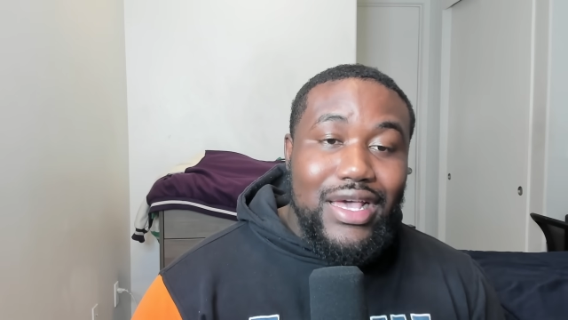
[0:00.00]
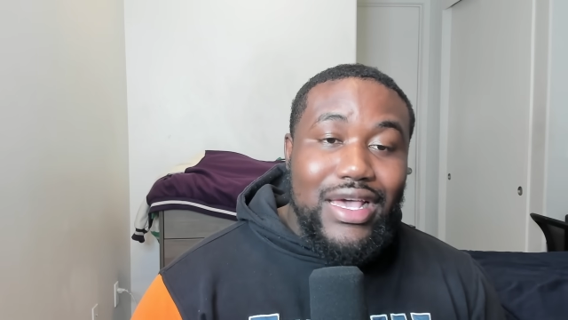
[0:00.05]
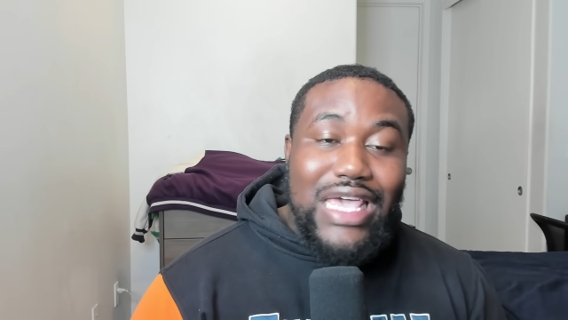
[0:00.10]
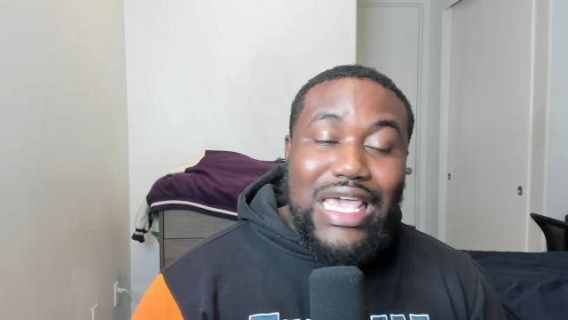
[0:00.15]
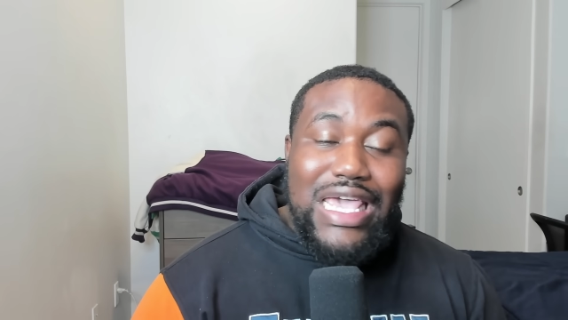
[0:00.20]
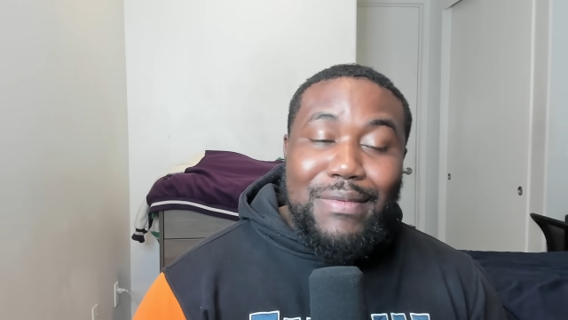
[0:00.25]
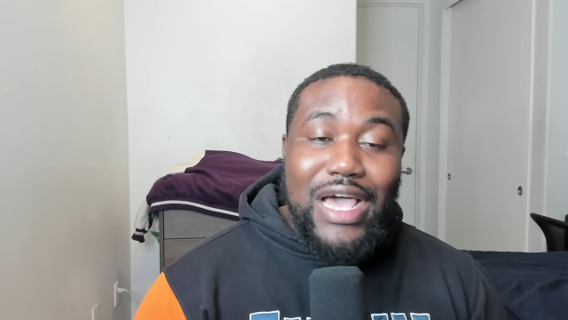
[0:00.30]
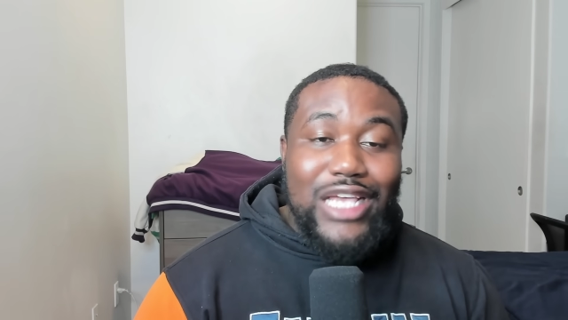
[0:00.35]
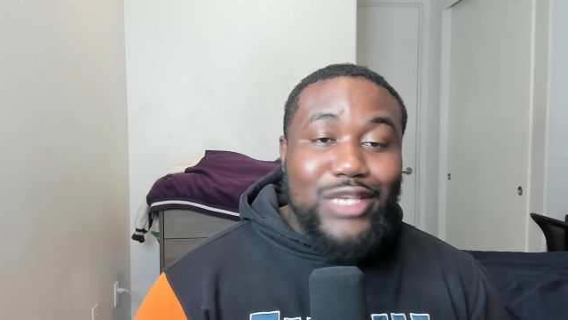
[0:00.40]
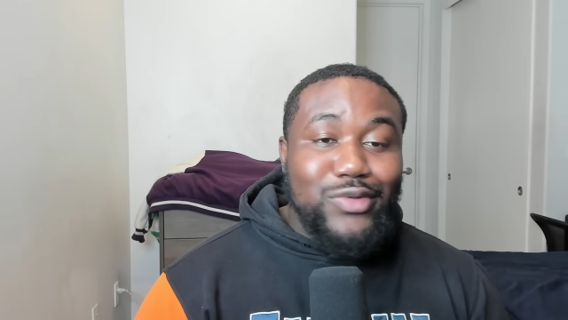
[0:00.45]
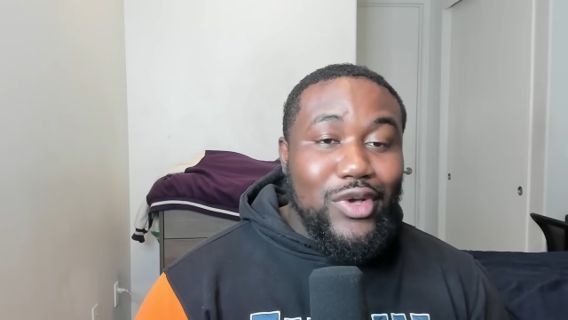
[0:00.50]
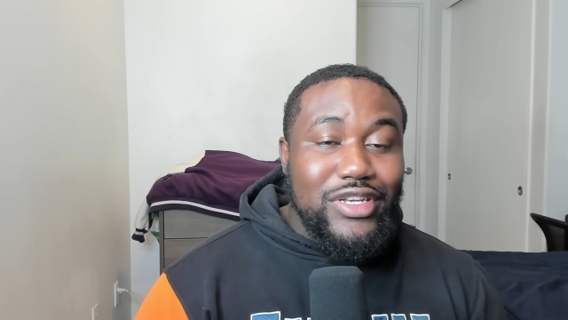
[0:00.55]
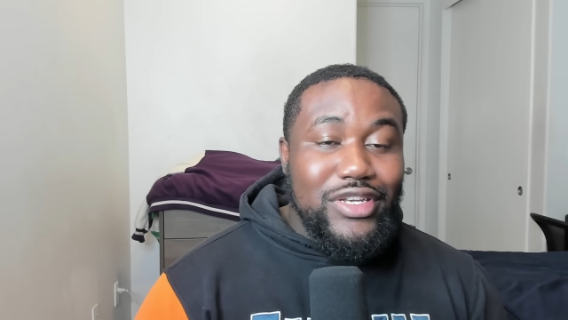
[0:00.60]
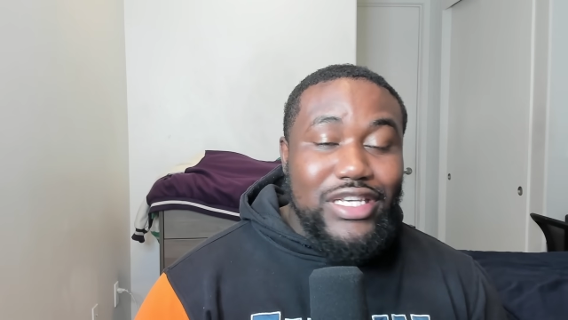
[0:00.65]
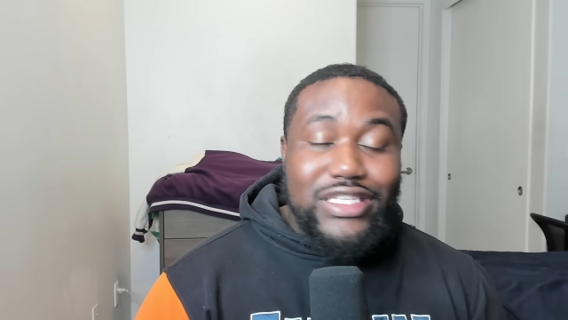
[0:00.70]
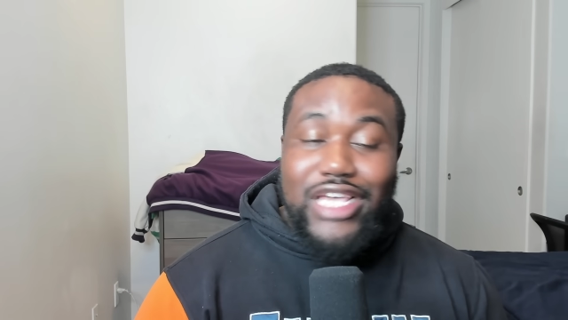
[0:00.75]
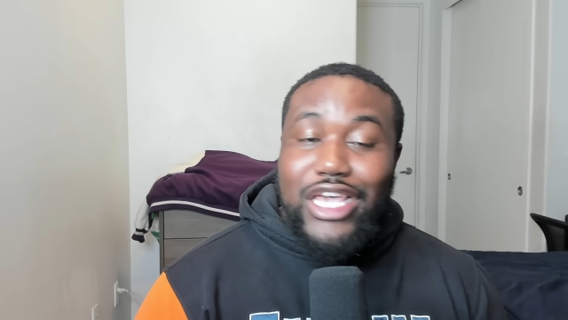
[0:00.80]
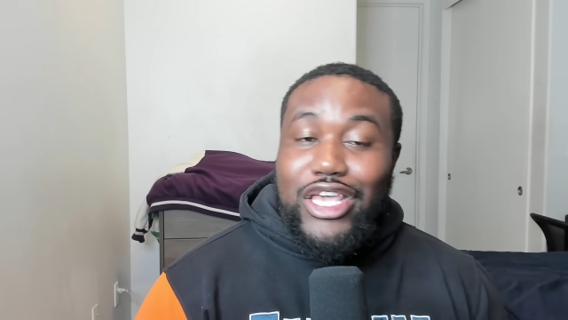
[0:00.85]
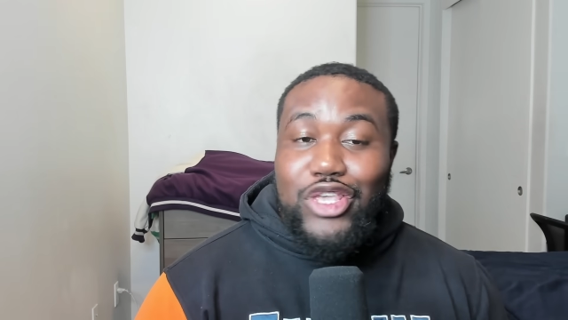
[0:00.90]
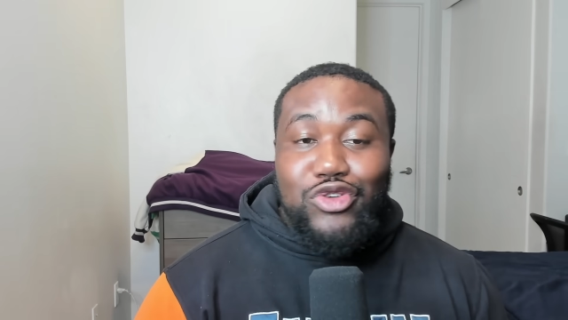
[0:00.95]
he might as well
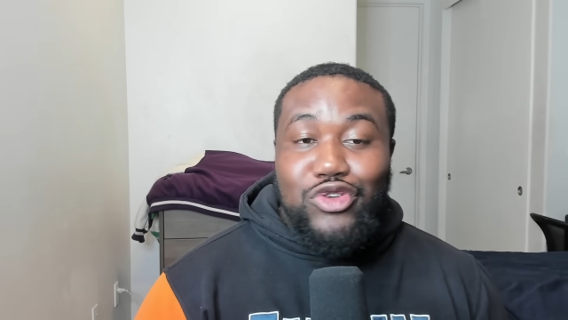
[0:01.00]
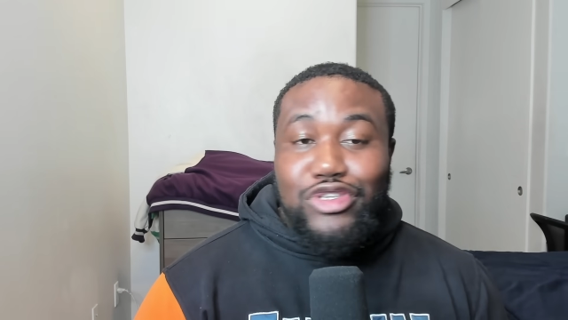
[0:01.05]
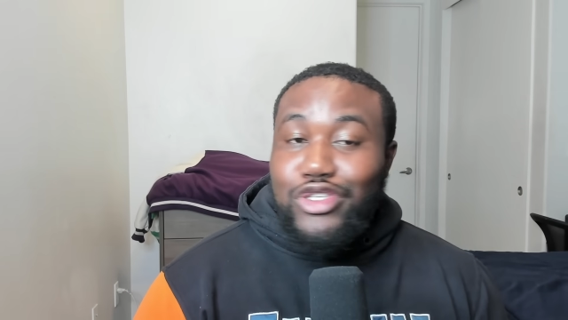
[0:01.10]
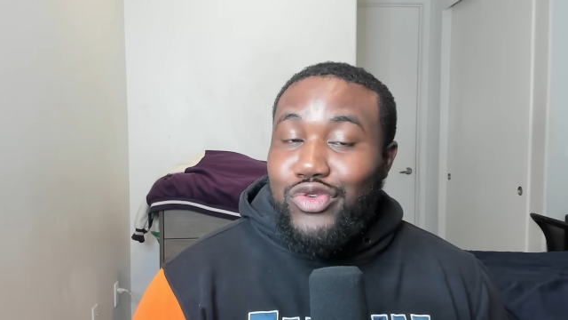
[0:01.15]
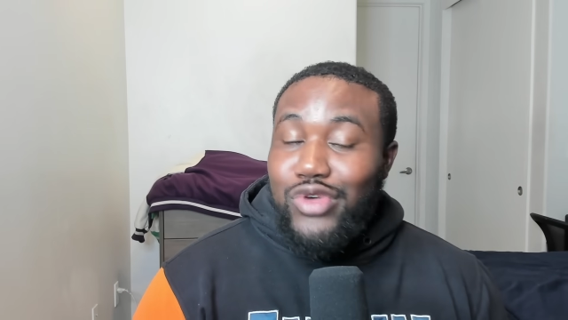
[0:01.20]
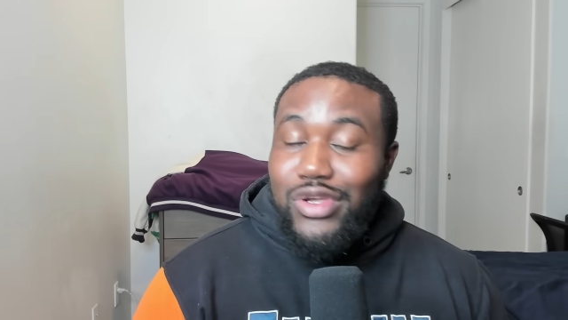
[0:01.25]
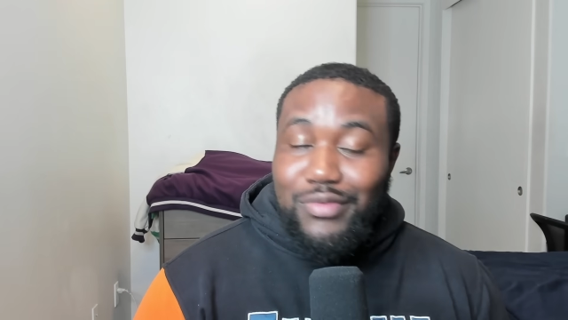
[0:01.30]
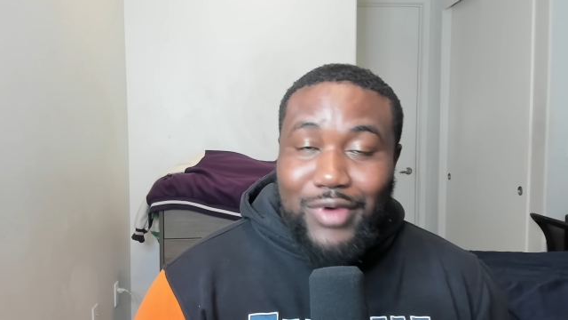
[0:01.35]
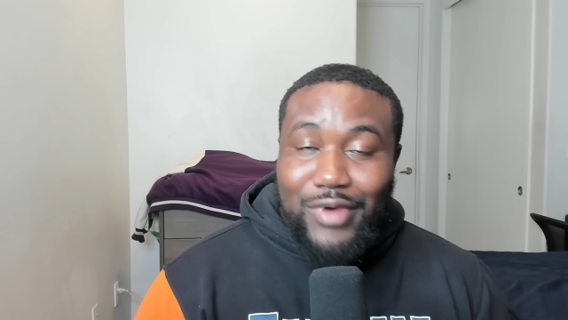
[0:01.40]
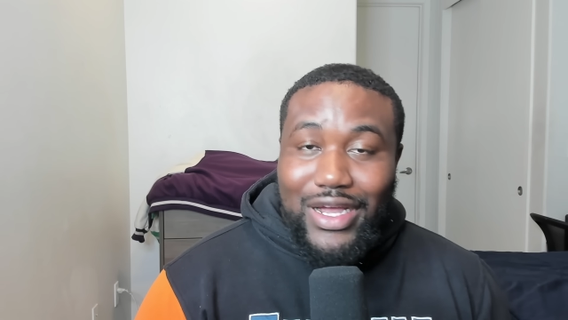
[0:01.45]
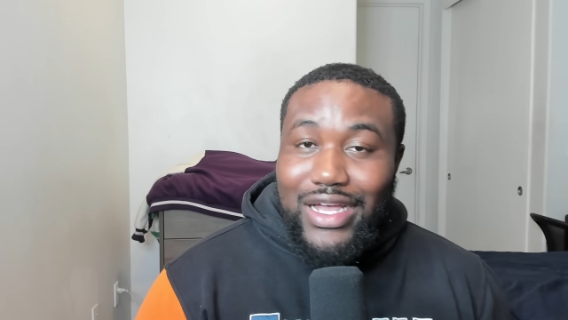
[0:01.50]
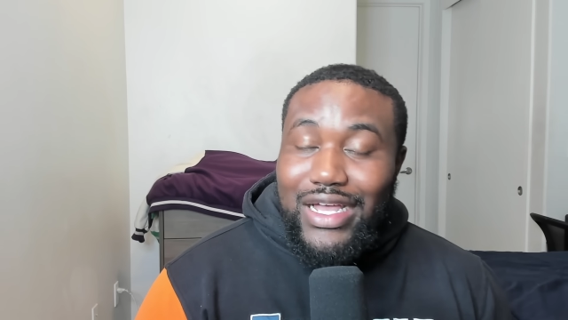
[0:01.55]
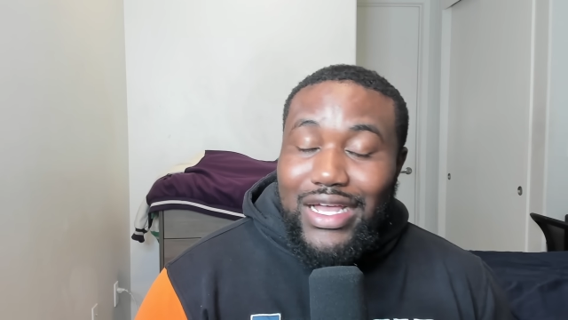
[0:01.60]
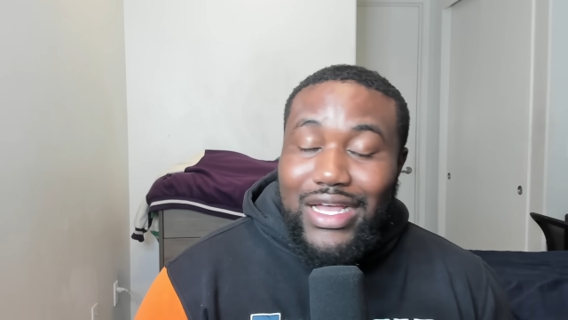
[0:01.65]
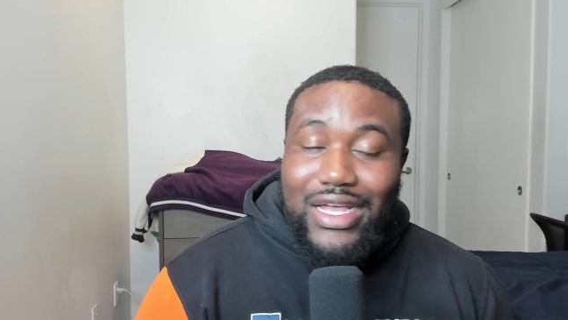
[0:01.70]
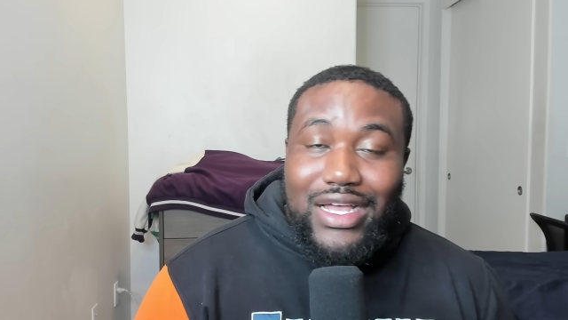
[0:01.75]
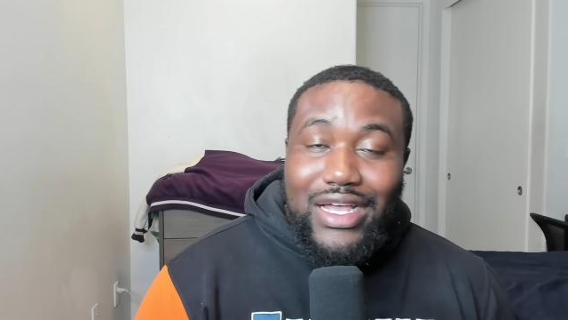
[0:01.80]
just get used to it, bruh.